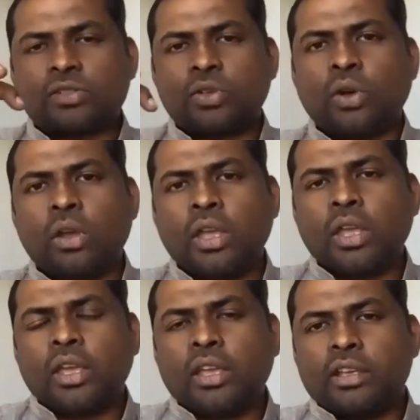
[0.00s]
So
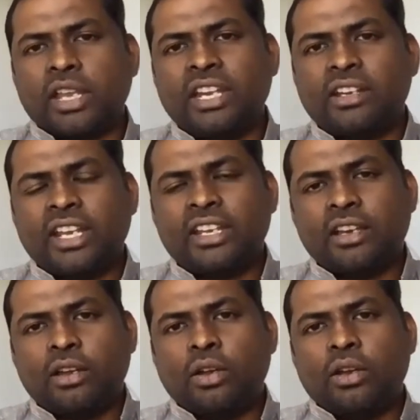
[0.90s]
in, in,
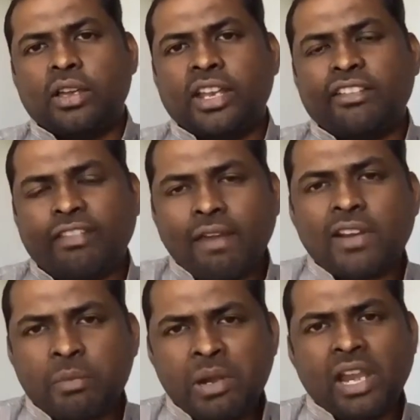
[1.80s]
a, in a
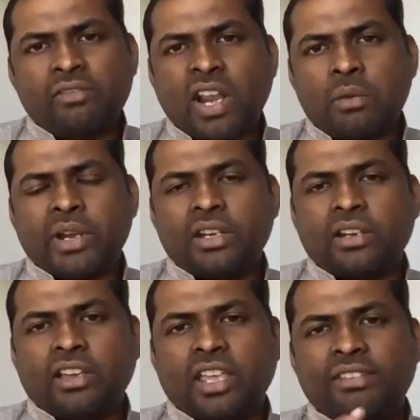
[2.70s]
favorable environment,
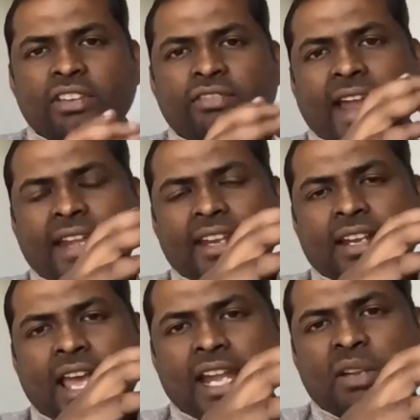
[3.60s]
if we find a
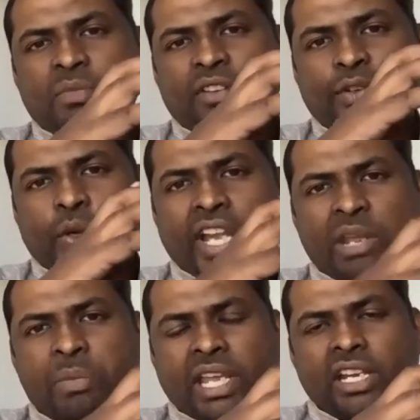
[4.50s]
diatom of 20
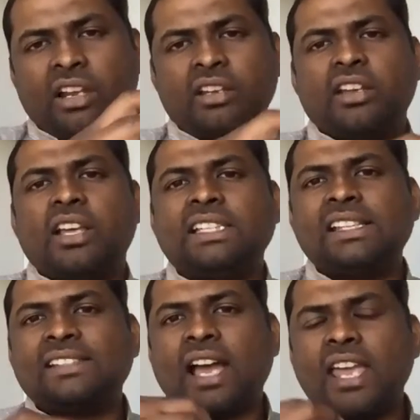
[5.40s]
micron, there
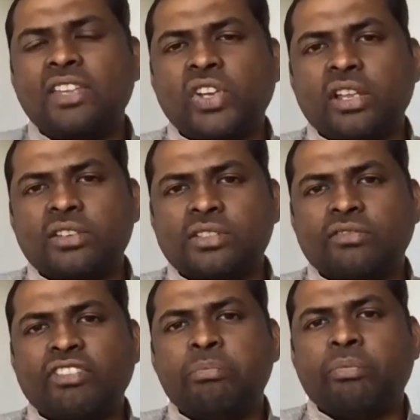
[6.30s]
is a high chance
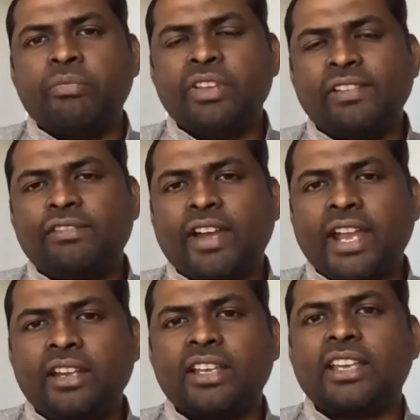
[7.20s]
we, we will
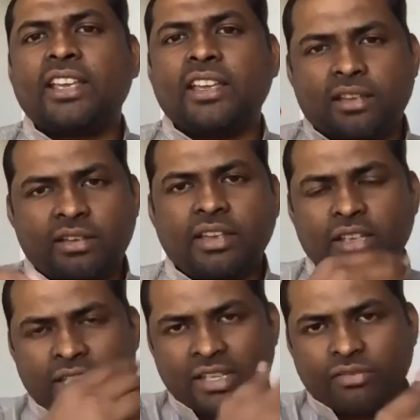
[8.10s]
find
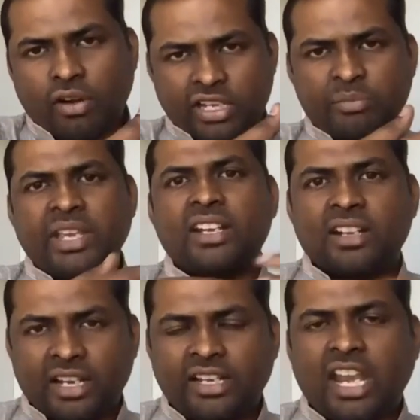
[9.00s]
either 40 micron
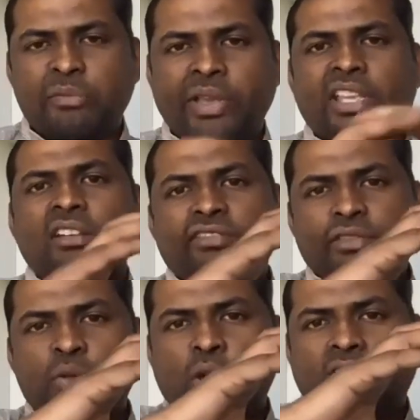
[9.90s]
or 10 micron
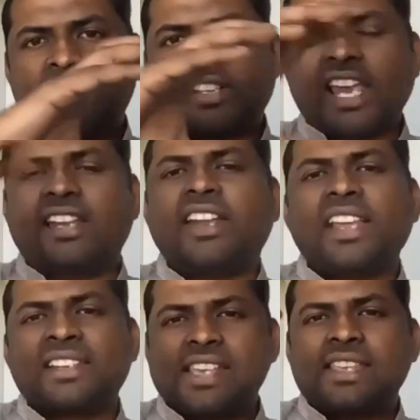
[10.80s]
to cover the
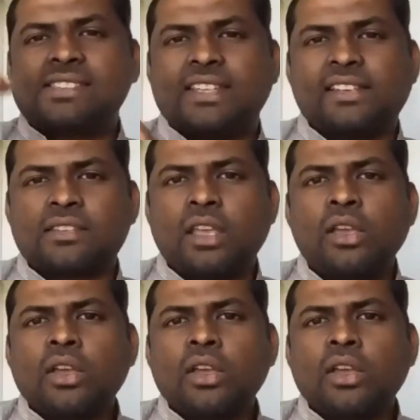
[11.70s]
entire size series.